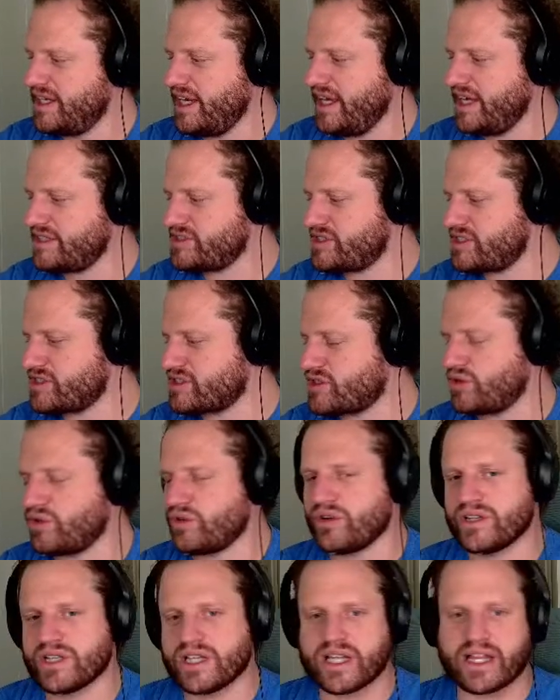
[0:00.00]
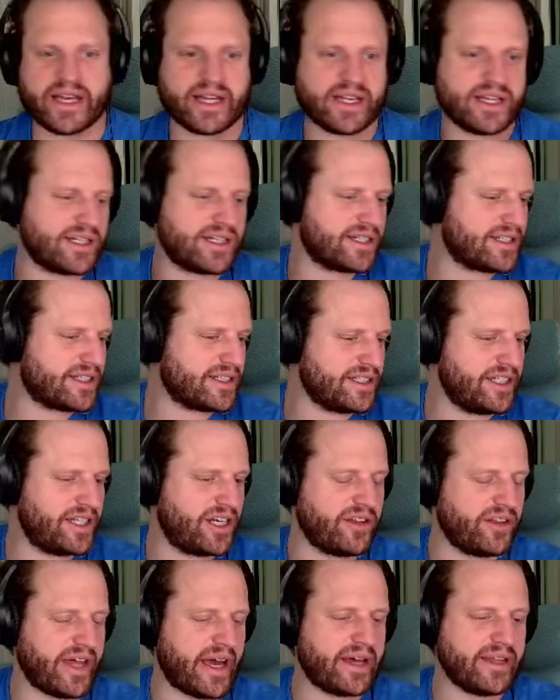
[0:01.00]
It's just cool to like
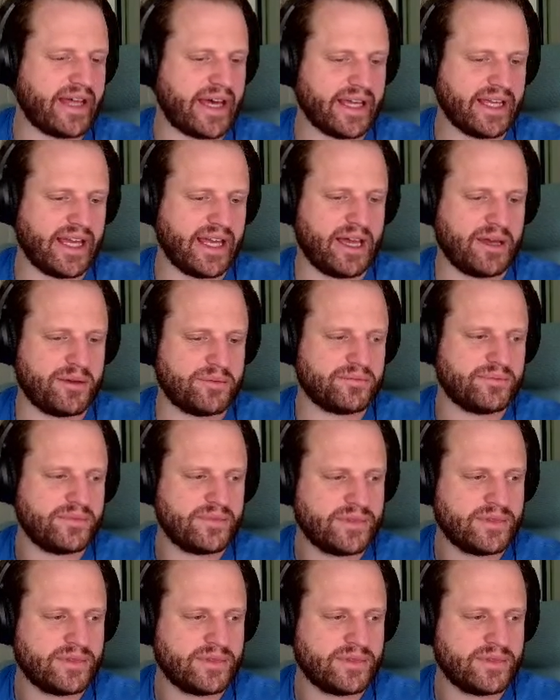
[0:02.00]
that game.